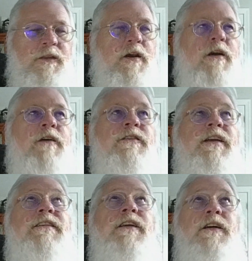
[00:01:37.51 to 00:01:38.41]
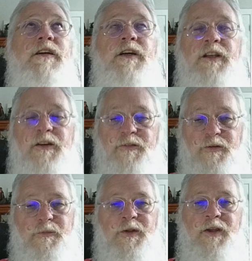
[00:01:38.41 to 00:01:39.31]
And there's a ton of
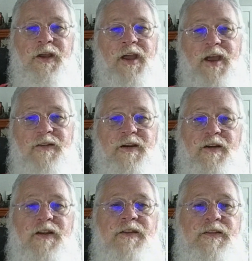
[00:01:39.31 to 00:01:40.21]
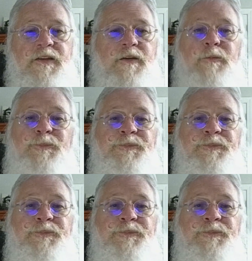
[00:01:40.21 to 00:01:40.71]
them out there to consider.